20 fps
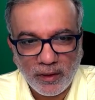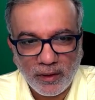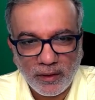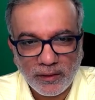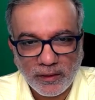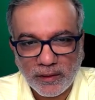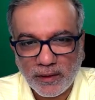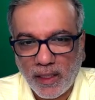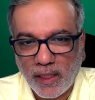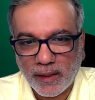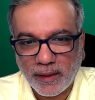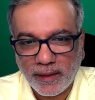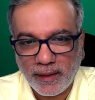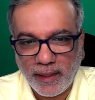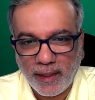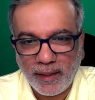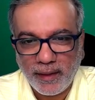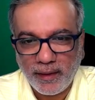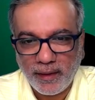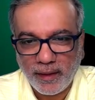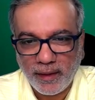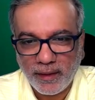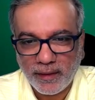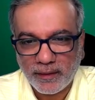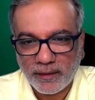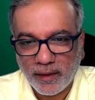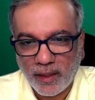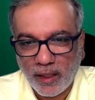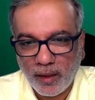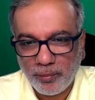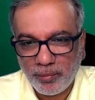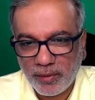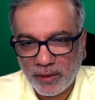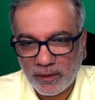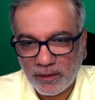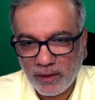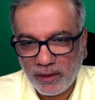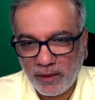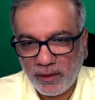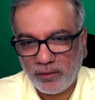Start and end dates. I
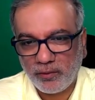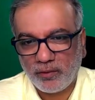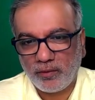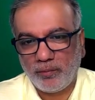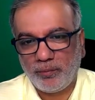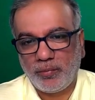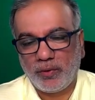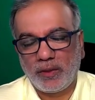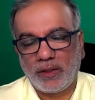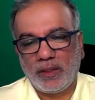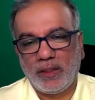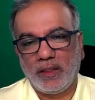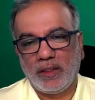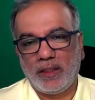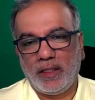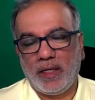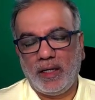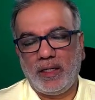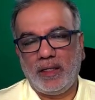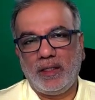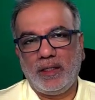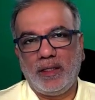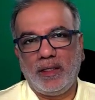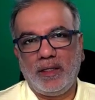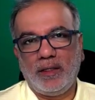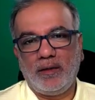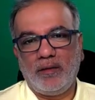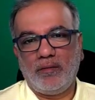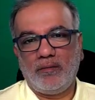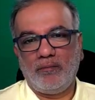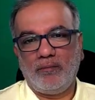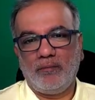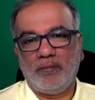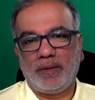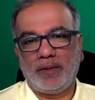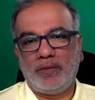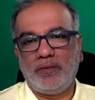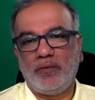personally don't put in an end date, but